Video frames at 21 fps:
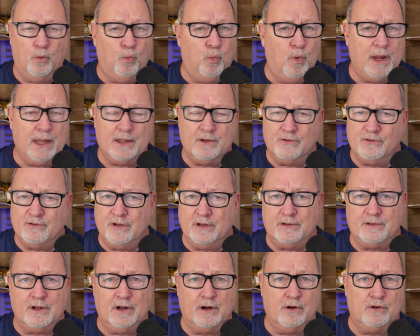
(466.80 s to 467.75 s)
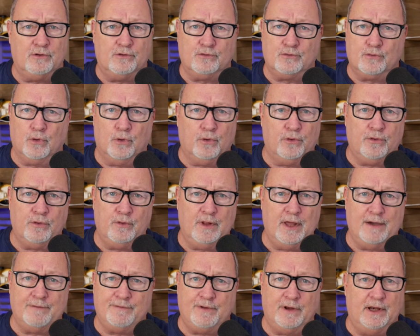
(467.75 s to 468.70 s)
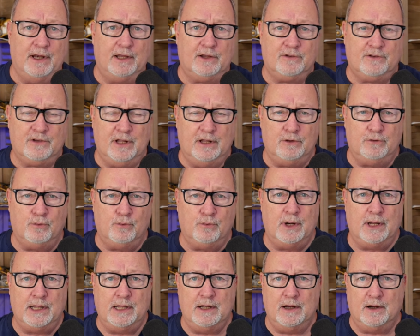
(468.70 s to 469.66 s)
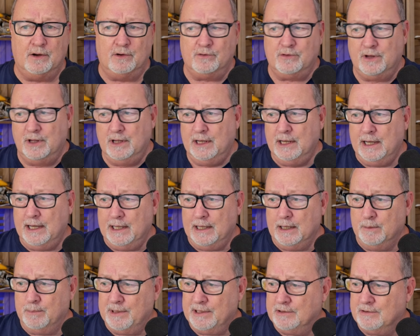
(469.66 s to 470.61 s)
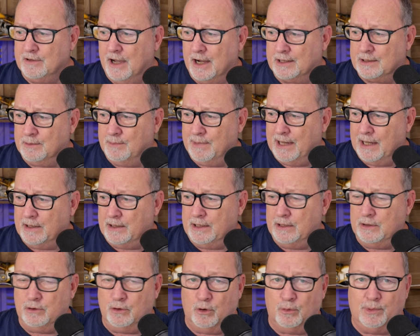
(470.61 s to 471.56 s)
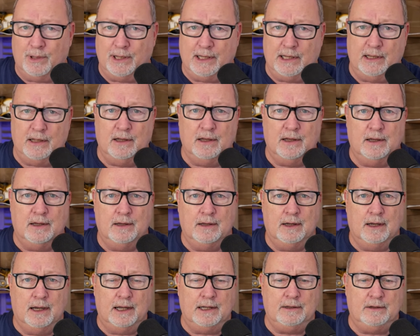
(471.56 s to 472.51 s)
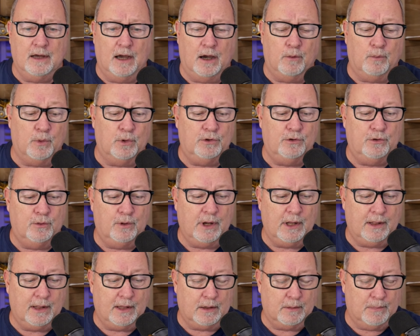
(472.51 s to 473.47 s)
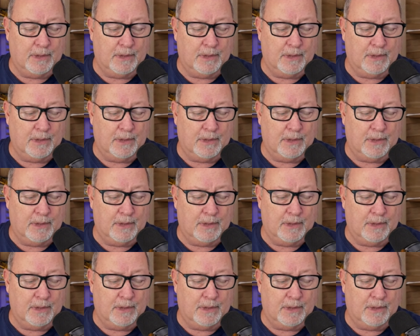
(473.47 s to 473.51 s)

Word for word: we can sit there and stroll through that for the next 10, 20 years. It'll be talked about, and nobody, I doubt, will do anything